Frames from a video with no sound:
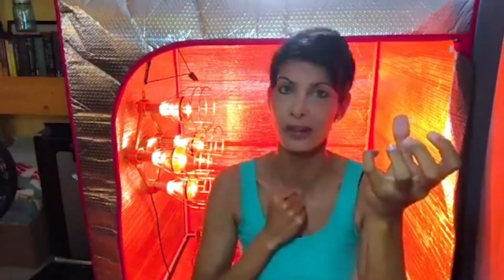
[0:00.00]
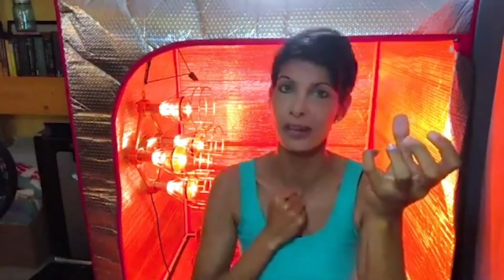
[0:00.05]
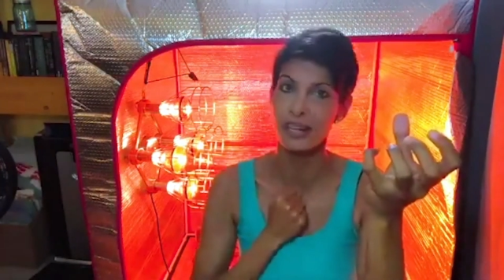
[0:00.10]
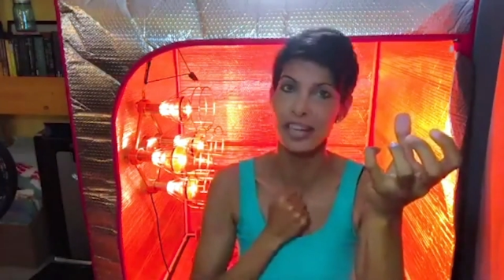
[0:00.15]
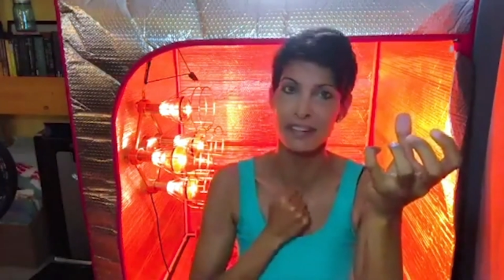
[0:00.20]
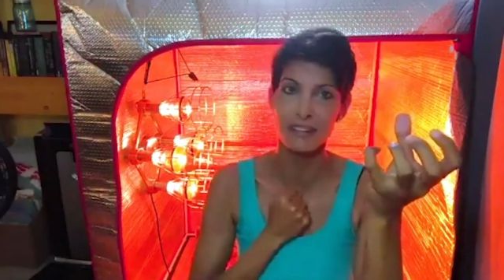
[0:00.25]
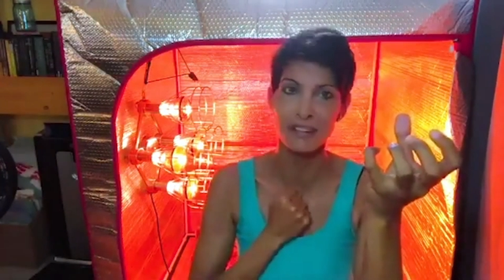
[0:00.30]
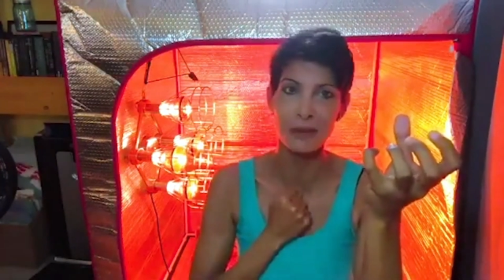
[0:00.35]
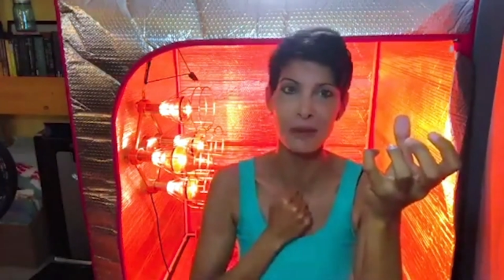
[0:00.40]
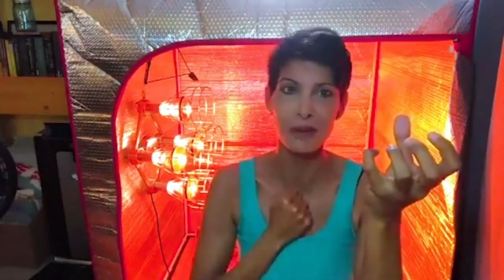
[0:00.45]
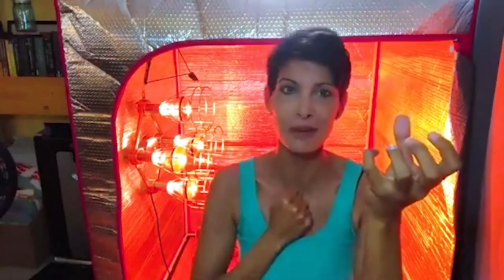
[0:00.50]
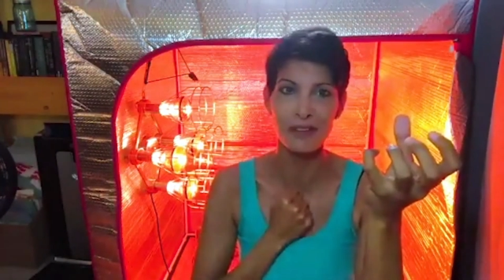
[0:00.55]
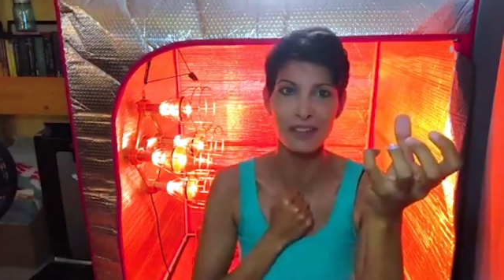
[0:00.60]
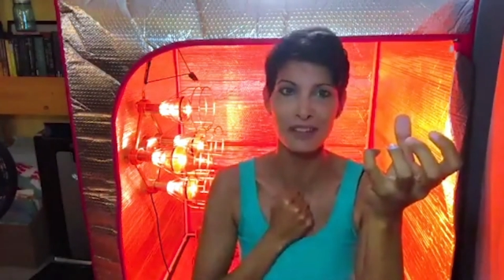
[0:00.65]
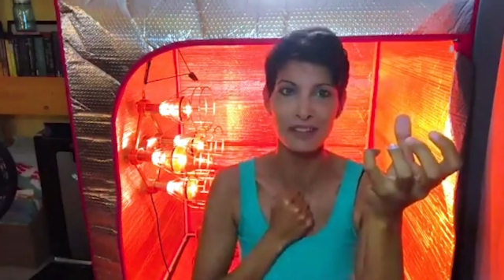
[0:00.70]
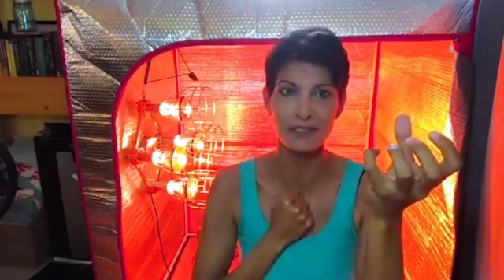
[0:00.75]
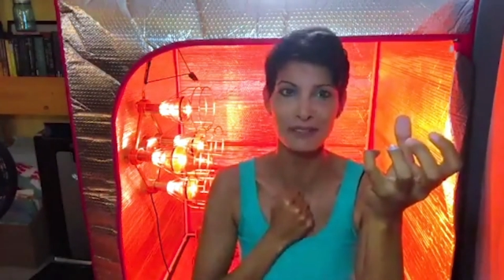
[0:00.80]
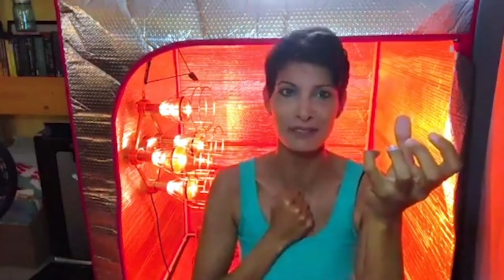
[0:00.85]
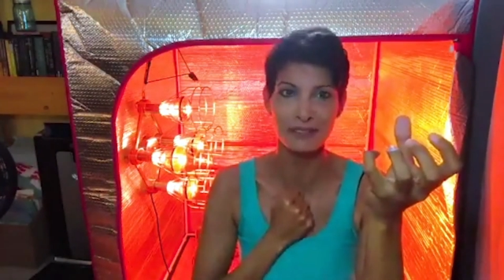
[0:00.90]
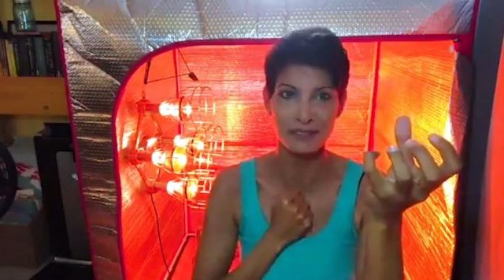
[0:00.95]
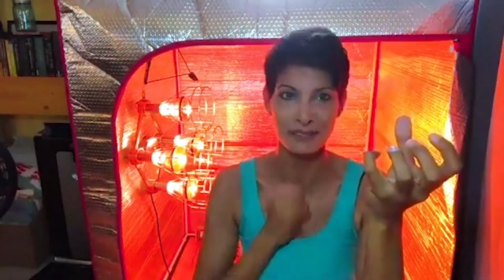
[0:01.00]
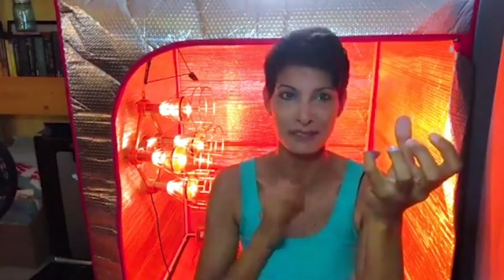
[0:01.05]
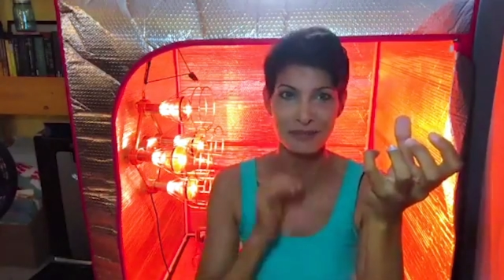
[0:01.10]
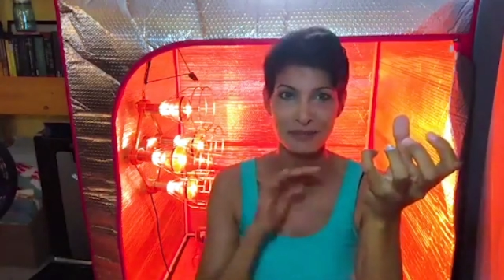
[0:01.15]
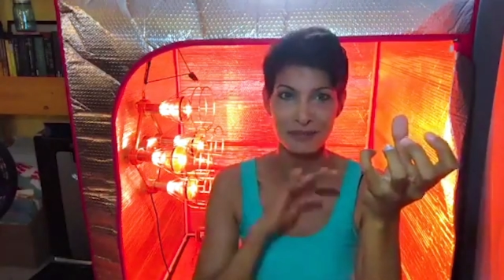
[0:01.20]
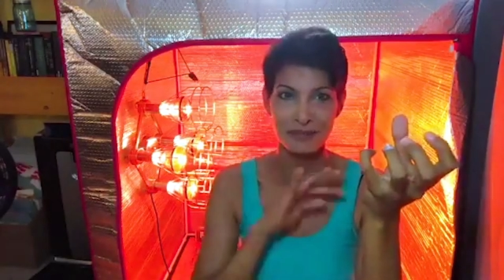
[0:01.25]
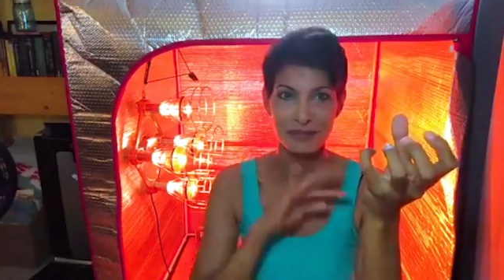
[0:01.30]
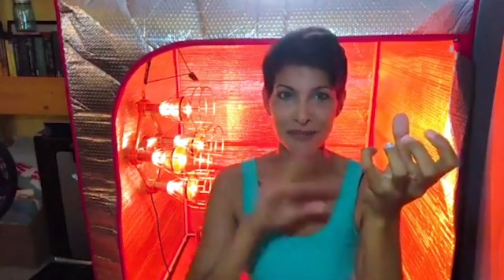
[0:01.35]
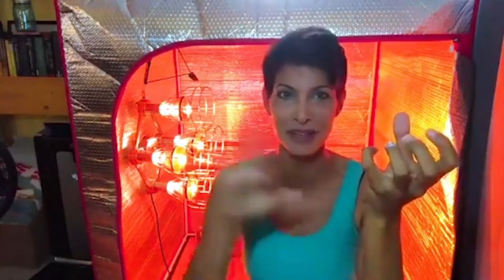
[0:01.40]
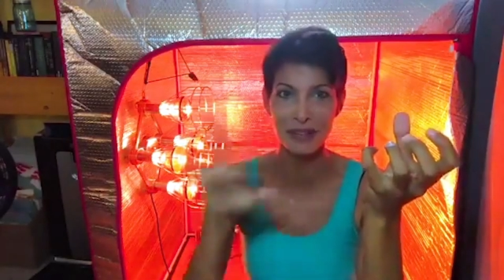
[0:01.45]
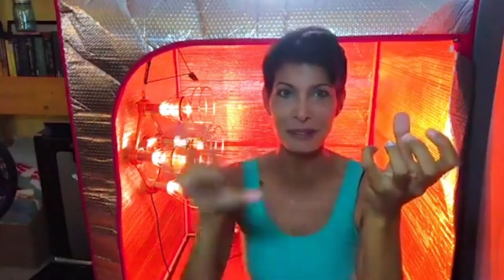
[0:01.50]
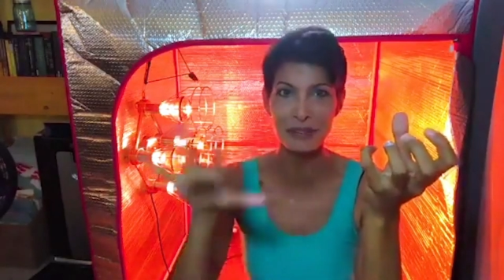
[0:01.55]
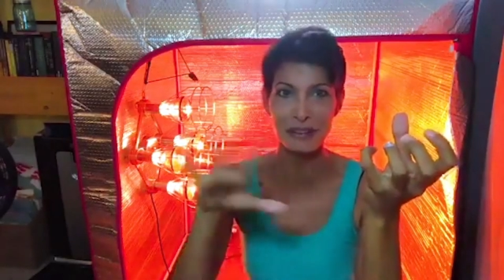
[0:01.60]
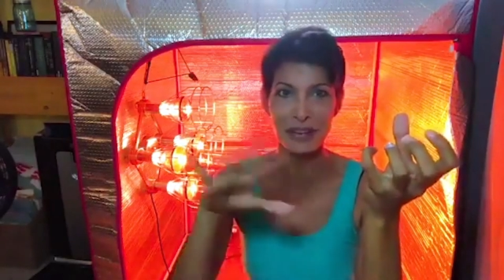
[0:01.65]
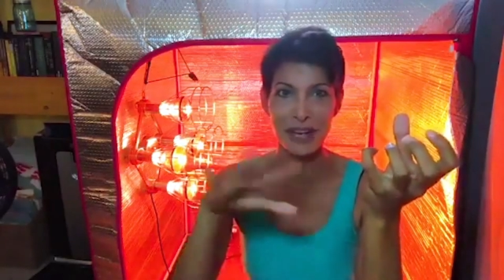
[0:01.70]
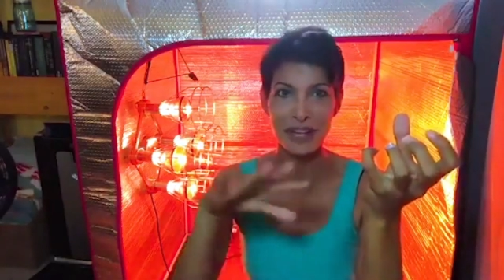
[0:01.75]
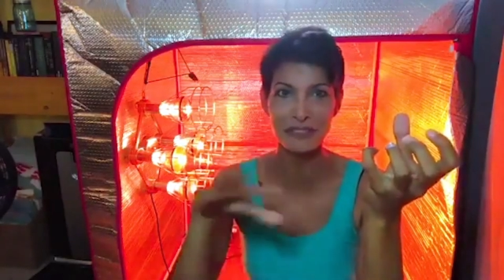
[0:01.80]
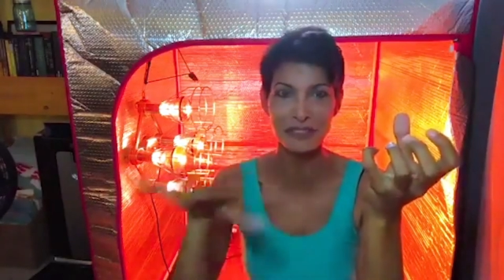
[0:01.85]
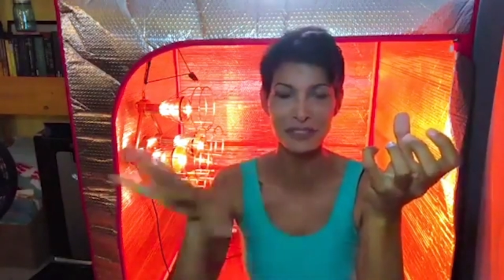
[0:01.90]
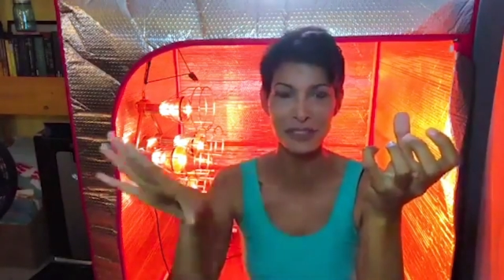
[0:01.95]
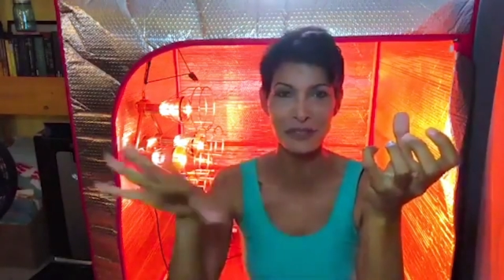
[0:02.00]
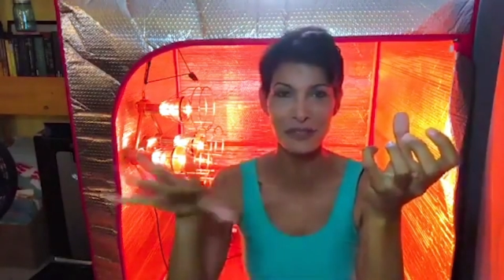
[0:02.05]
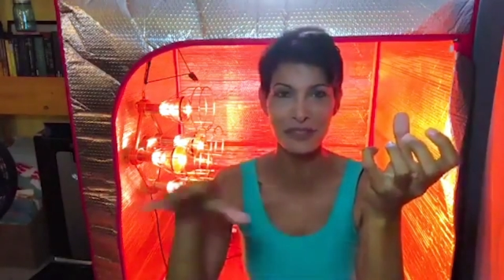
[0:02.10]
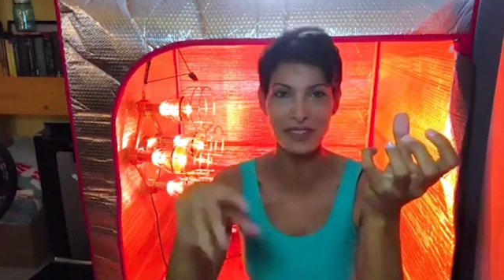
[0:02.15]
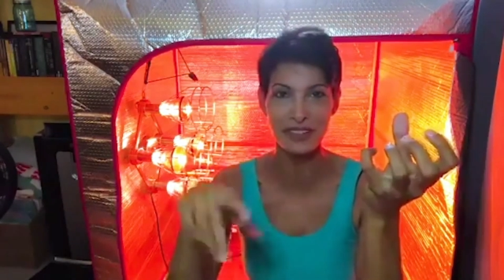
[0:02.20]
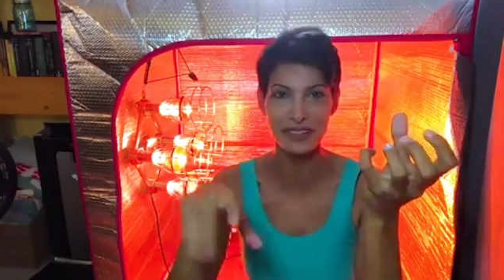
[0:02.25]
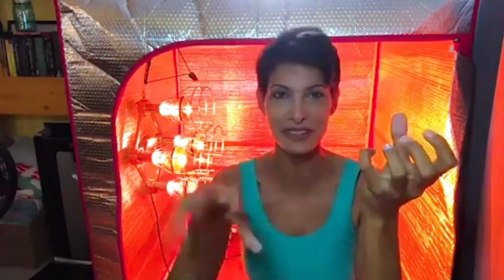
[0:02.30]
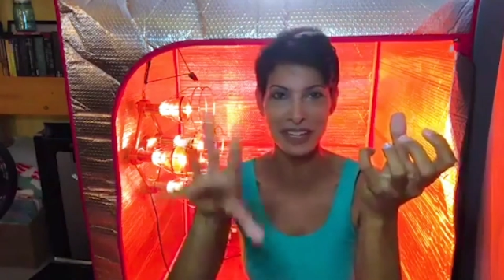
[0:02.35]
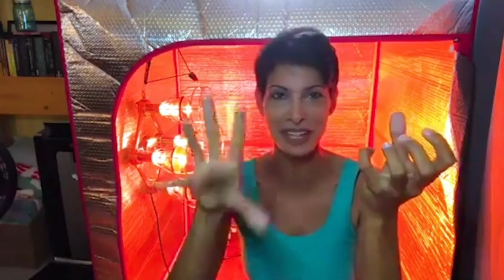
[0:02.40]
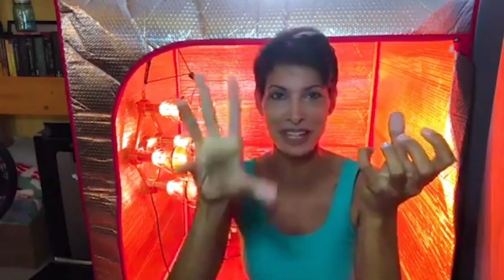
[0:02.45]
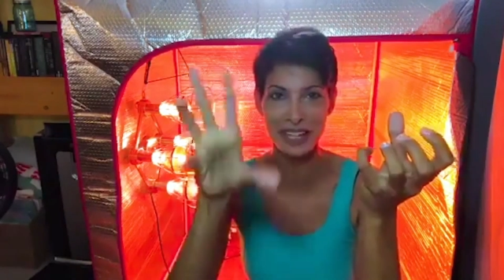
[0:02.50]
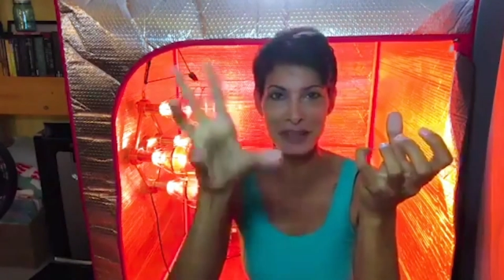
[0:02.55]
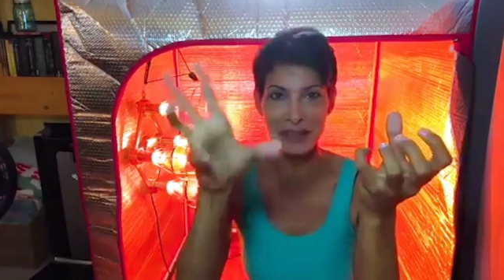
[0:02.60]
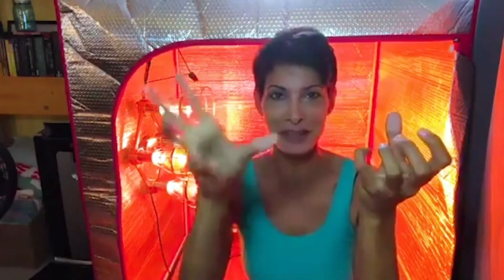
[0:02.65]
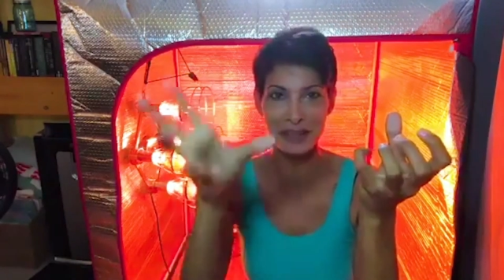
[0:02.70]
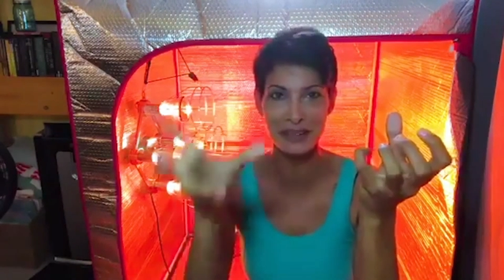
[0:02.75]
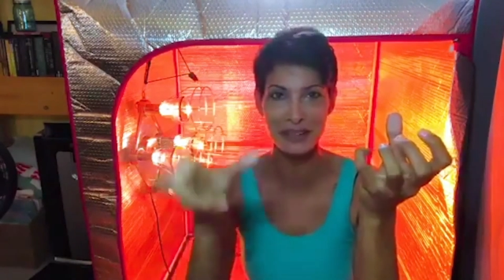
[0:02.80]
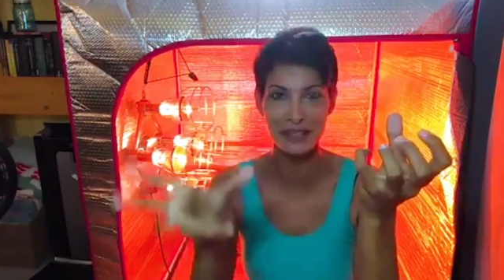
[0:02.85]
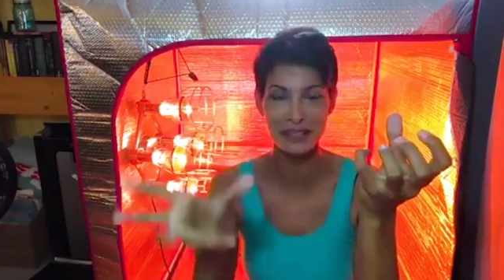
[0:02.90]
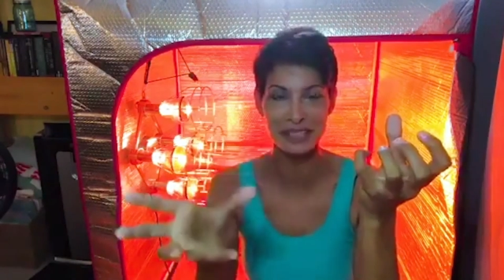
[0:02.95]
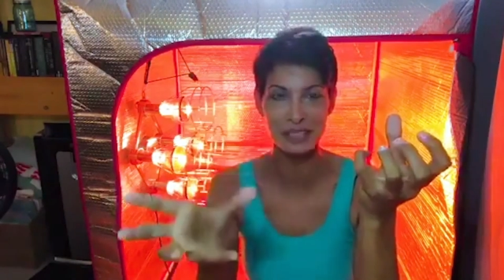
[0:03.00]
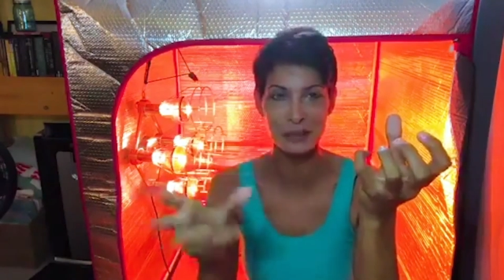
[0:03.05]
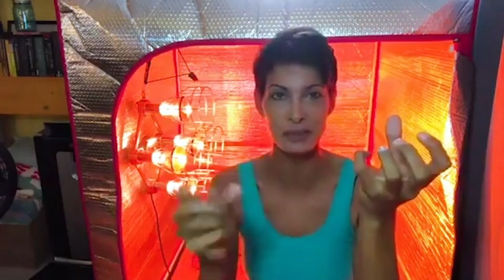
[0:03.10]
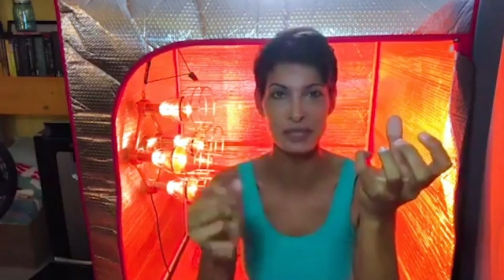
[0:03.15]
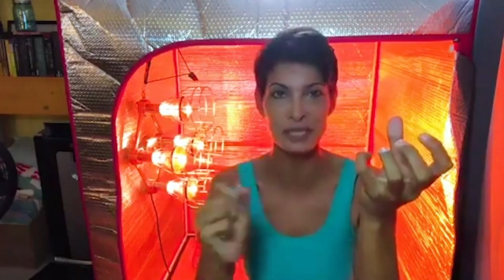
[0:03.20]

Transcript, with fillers: Now, if I'm over in, if I'm traveling over there and I come across some of